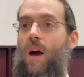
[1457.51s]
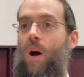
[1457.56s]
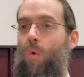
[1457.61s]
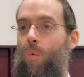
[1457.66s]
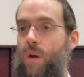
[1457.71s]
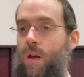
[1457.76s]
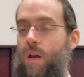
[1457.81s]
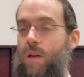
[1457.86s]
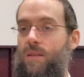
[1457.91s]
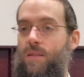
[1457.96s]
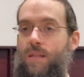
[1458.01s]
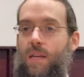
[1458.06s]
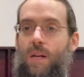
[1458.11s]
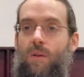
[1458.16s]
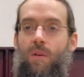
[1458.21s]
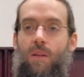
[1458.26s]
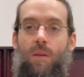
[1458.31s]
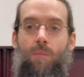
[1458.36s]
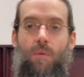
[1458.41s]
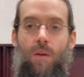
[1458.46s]
we
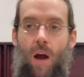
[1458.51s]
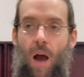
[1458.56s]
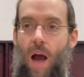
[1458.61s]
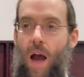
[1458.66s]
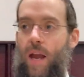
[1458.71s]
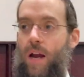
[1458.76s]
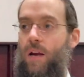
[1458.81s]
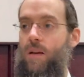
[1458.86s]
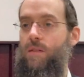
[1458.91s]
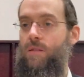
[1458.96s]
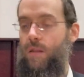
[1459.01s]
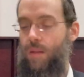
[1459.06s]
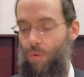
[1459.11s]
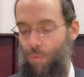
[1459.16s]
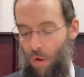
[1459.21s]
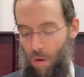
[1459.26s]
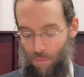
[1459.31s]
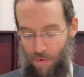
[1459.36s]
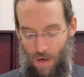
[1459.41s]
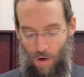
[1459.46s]
consider it to be higher, so there
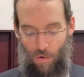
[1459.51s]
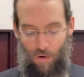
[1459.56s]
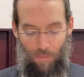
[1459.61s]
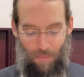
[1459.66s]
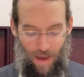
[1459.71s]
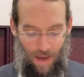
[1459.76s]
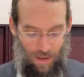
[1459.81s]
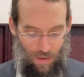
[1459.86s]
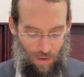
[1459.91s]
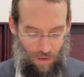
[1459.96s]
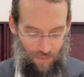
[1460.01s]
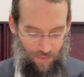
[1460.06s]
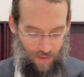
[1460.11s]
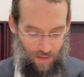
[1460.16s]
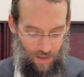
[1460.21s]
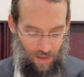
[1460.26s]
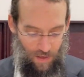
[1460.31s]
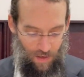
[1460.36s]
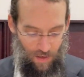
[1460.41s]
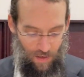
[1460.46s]
will be a remainder of a
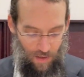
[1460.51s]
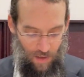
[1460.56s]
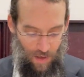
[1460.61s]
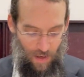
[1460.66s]
dinner.